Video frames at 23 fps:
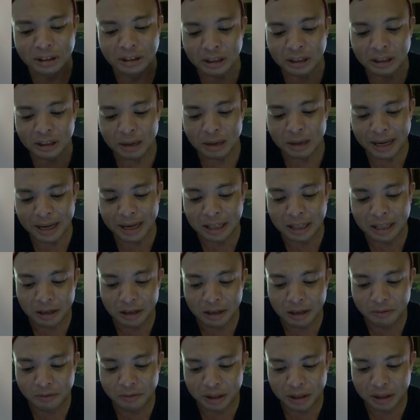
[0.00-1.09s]
Amanda
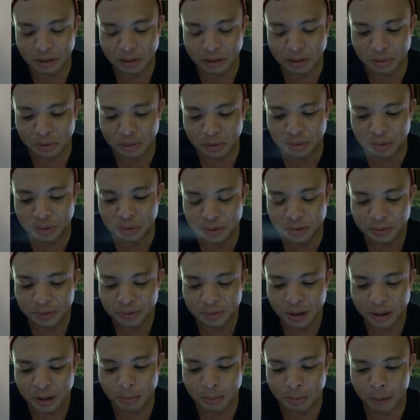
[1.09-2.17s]
lived with his
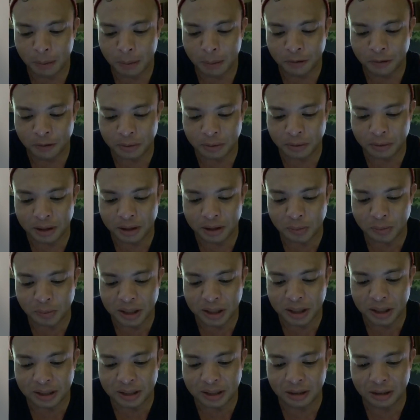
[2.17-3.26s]
mom for 3 years
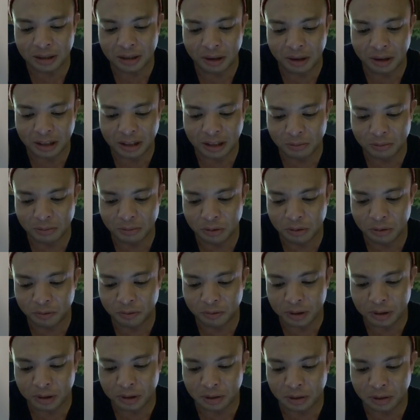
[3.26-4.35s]
because he didn't want to move
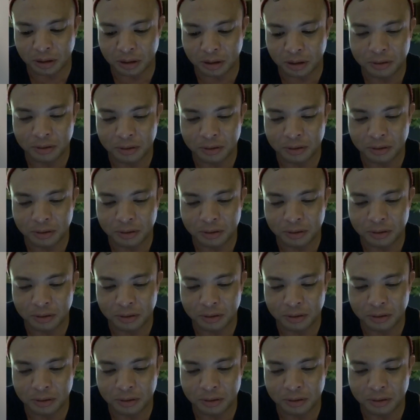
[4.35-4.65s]
with her.